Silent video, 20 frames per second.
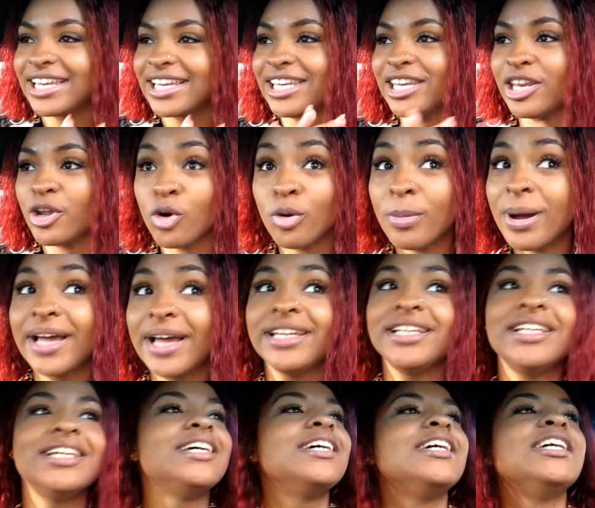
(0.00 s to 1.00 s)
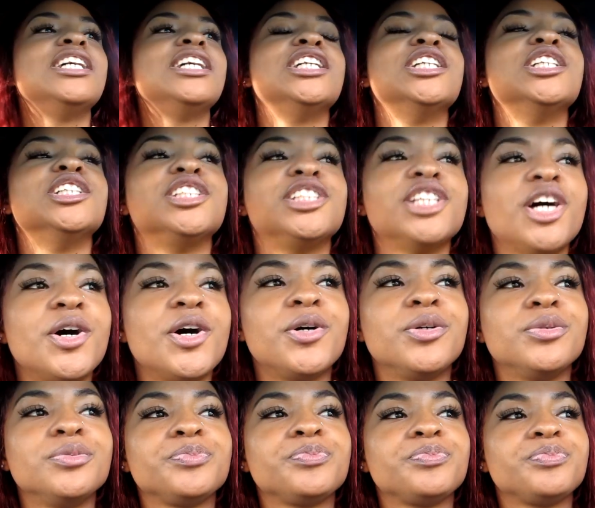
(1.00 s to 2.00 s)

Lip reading: nobody. So